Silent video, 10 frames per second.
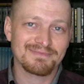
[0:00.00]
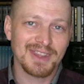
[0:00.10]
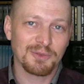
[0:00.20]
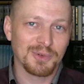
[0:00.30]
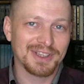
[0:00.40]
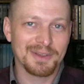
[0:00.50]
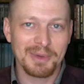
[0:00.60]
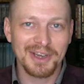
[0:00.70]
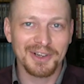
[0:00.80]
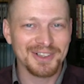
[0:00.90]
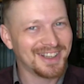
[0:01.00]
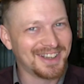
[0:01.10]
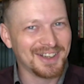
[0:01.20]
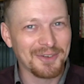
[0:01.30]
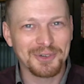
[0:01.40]
ring the bell,
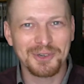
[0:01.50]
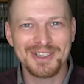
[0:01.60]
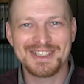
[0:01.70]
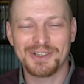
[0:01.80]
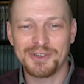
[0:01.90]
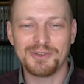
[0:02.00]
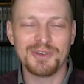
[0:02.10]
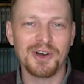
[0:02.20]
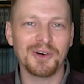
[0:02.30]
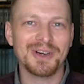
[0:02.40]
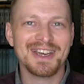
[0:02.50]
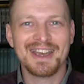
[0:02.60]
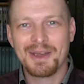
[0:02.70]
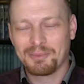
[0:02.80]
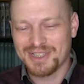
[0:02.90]
of course, so you know
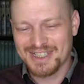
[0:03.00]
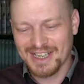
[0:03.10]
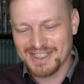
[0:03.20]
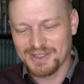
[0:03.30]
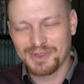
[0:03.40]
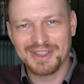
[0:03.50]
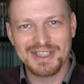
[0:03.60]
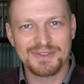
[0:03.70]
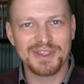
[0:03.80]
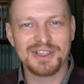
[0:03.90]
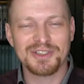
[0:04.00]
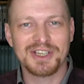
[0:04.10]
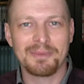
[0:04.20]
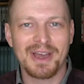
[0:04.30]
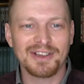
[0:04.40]
precisely when these videos
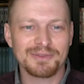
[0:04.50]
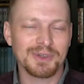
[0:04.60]
come out.